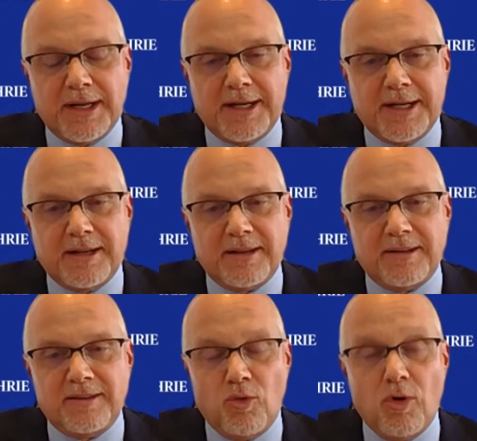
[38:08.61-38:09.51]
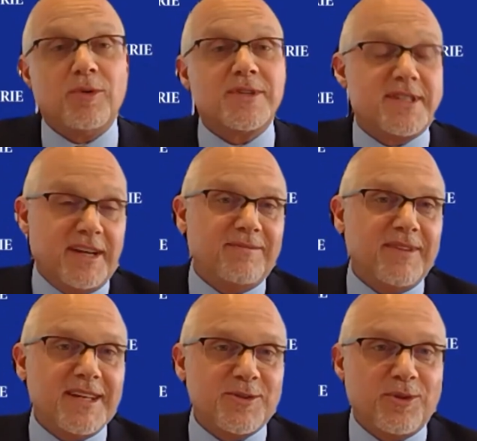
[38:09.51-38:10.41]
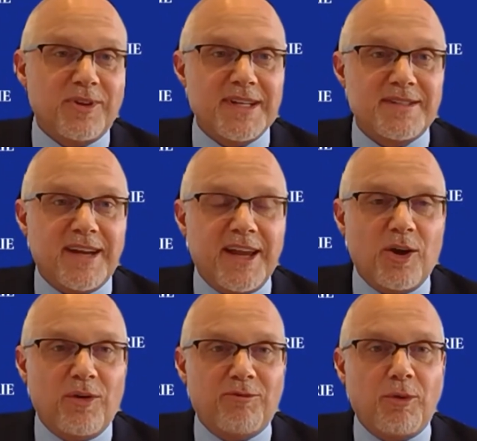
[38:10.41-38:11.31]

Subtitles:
normalcy as it relates to care